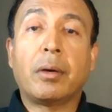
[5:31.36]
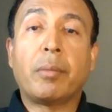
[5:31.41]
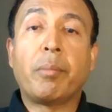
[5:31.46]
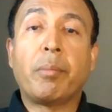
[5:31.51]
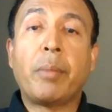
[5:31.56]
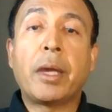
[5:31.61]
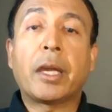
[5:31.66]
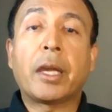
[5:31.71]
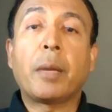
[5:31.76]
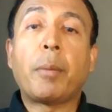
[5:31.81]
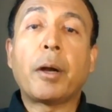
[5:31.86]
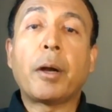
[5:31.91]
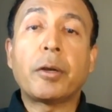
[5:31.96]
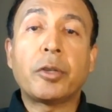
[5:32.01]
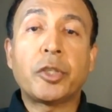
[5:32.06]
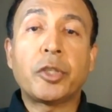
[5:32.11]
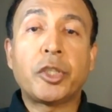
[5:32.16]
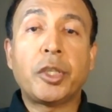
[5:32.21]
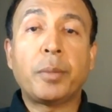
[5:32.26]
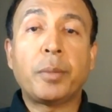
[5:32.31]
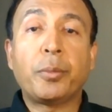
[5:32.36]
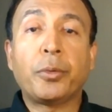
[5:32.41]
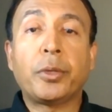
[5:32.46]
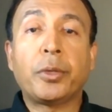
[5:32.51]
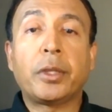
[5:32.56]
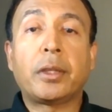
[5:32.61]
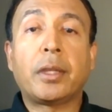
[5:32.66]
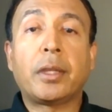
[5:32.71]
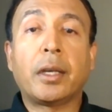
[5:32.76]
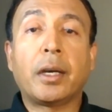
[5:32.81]
make a partnership
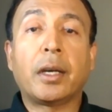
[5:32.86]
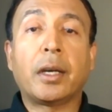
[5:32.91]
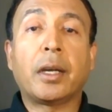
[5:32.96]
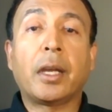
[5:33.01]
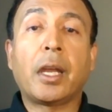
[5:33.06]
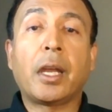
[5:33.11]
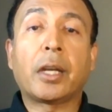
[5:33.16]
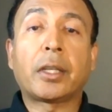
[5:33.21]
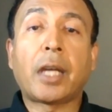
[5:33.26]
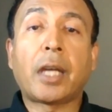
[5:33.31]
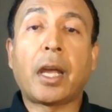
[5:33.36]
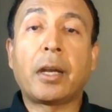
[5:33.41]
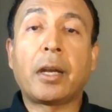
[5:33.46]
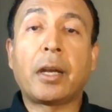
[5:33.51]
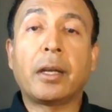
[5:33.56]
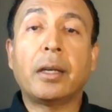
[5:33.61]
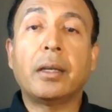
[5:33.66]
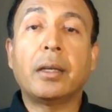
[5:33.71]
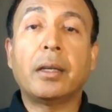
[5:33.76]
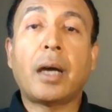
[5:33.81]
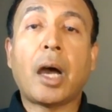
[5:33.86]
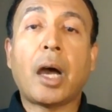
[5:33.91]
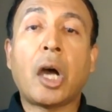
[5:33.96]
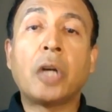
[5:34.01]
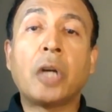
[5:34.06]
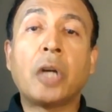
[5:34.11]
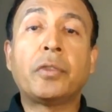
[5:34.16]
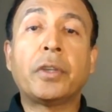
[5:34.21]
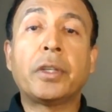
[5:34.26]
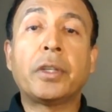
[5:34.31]
with uh, Air Canada
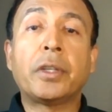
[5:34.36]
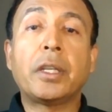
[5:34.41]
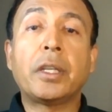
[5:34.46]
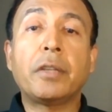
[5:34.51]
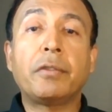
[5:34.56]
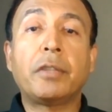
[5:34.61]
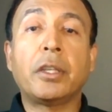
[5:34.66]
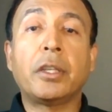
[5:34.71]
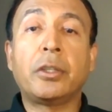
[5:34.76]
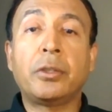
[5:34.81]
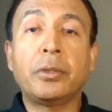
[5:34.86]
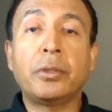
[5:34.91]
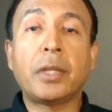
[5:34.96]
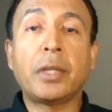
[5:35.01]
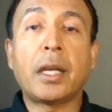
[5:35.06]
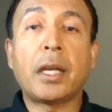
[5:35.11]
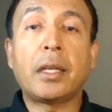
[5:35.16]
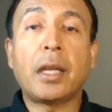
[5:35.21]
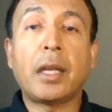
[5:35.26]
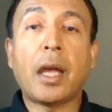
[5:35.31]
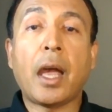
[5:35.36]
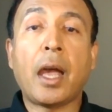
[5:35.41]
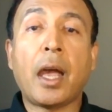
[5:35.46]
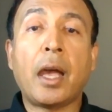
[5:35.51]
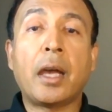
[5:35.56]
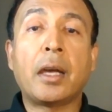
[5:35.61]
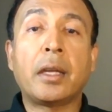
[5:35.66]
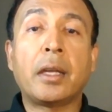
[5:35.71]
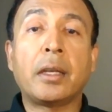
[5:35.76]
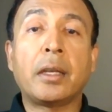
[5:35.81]
however if they do that
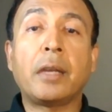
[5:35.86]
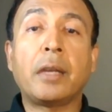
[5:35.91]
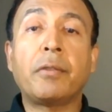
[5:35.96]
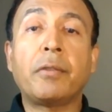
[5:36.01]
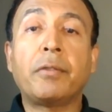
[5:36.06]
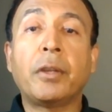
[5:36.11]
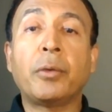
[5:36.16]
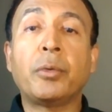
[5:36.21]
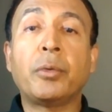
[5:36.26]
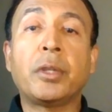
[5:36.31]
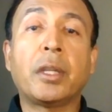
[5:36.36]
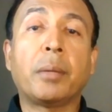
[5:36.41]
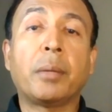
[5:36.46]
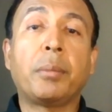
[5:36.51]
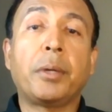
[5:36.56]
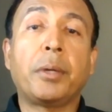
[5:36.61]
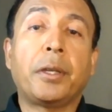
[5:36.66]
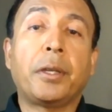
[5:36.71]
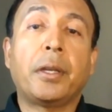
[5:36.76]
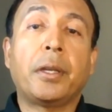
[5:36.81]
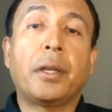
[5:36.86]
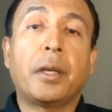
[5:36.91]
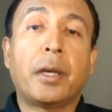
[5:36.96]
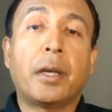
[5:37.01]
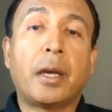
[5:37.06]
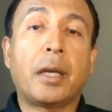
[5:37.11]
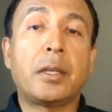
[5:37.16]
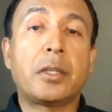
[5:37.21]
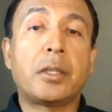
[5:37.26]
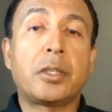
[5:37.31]
and if they win the bid
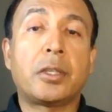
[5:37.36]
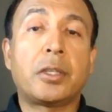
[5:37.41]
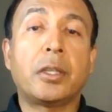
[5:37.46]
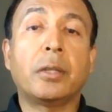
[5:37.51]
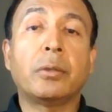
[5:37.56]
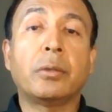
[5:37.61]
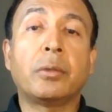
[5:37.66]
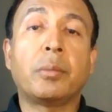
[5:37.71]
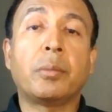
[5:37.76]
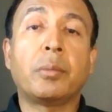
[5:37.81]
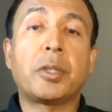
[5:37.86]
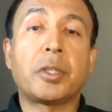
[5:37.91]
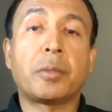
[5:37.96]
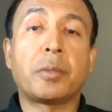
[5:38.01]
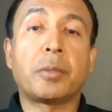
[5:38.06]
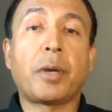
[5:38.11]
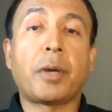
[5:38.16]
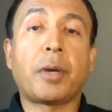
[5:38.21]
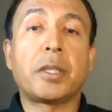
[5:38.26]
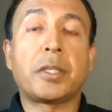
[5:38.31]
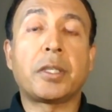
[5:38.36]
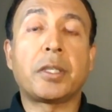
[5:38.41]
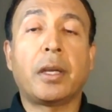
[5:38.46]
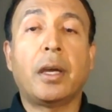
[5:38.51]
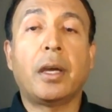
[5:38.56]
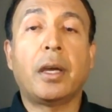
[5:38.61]
I still wouldn't be surprised